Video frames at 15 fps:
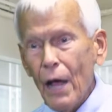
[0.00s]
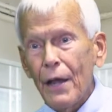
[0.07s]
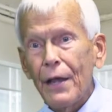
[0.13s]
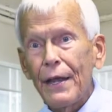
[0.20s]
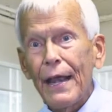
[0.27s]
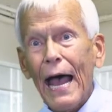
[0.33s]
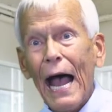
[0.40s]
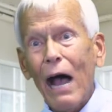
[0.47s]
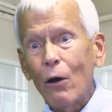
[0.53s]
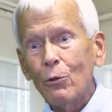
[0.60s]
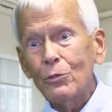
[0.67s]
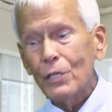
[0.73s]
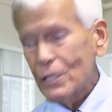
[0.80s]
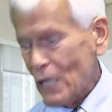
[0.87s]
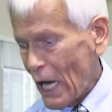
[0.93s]

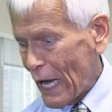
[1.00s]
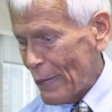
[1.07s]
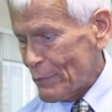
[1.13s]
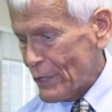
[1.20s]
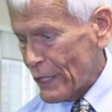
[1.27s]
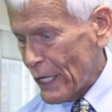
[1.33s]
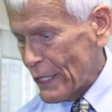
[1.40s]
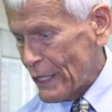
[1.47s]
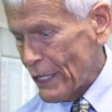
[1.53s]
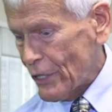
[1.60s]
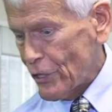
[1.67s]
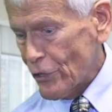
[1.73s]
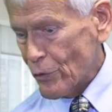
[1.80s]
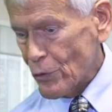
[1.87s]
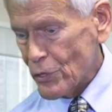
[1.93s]
now's the time to get
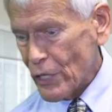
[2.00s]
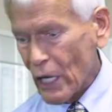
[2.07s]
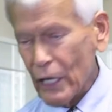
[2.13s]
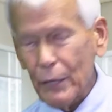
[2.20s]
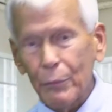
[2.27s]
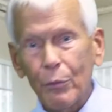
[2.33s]
into your selling